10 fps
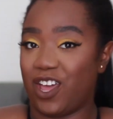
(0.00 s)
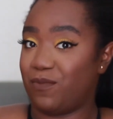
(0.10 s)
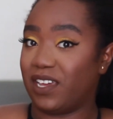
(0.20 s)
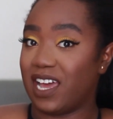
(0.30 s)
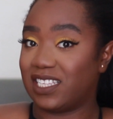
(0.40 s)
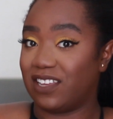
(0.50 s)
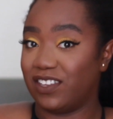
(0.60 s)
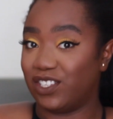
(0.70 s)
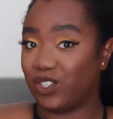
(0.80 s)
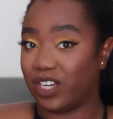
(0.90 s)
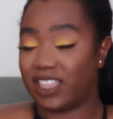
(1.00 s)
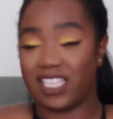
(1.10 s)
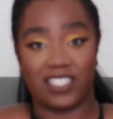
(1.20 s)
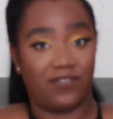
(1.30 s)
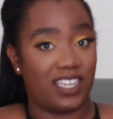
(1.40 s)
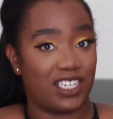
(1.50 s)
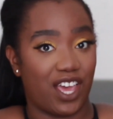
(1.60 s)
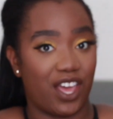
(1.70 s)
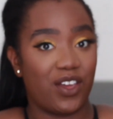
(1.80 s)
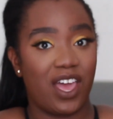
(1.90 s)
I hope you guys have enjoyed this
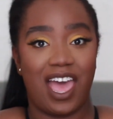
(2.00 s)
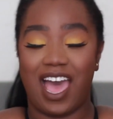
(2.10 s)
video.